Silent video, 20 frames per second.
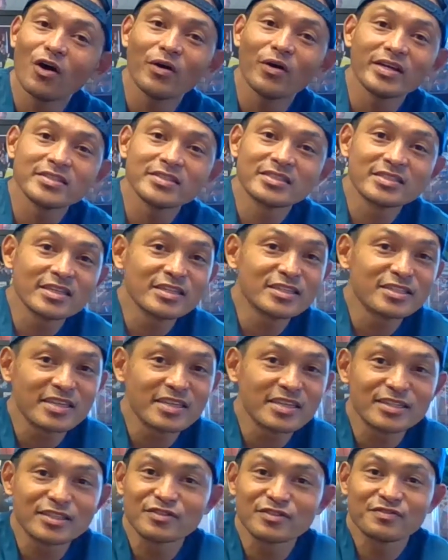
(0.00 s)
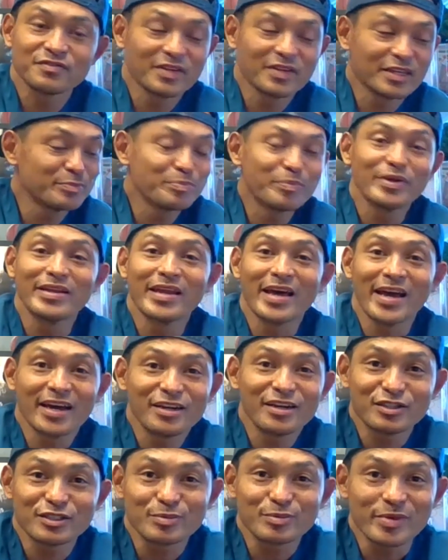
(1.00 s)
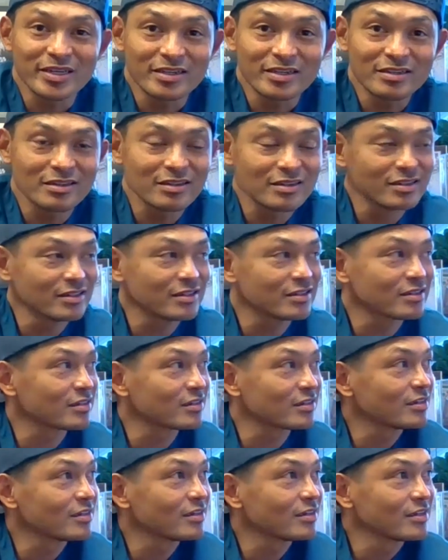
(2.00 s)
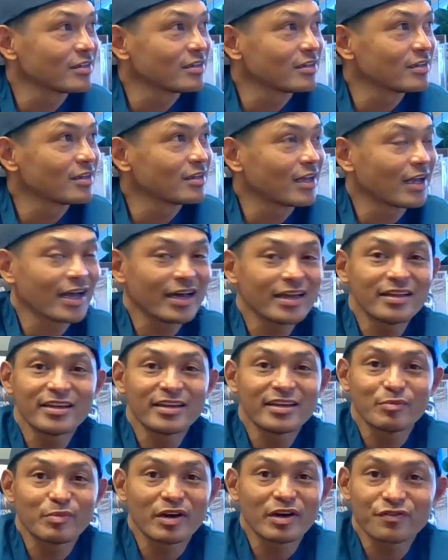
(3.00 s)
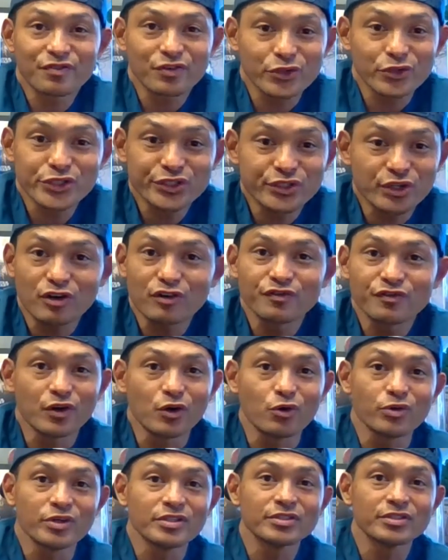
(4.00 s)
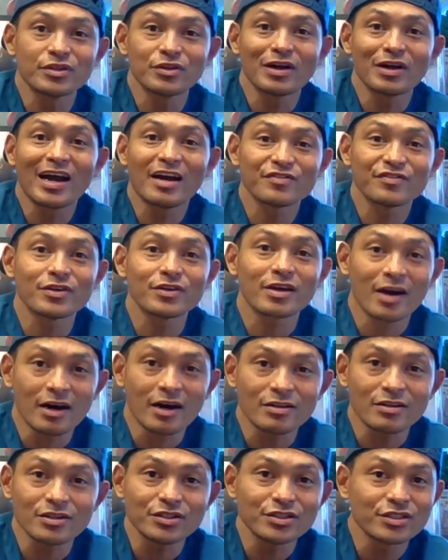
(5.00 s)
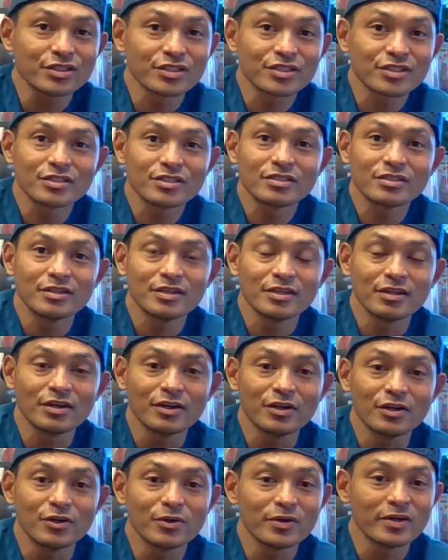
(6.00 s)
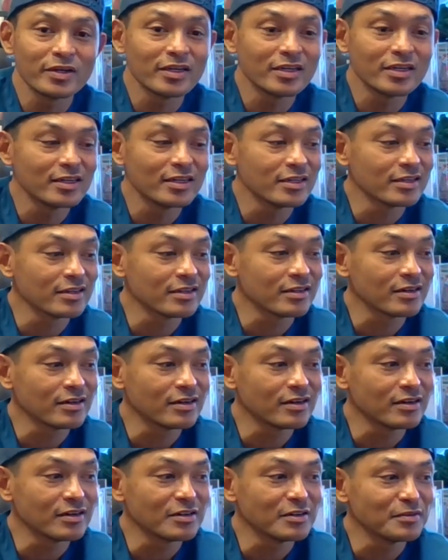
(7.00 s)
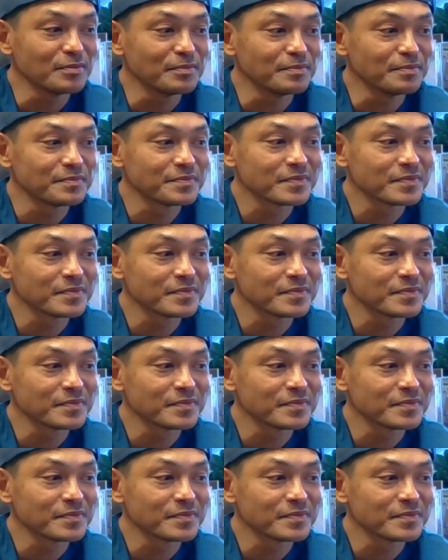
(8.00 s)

it's it's it's it's bananas man like i didn't get my first cell phone until after college you know and um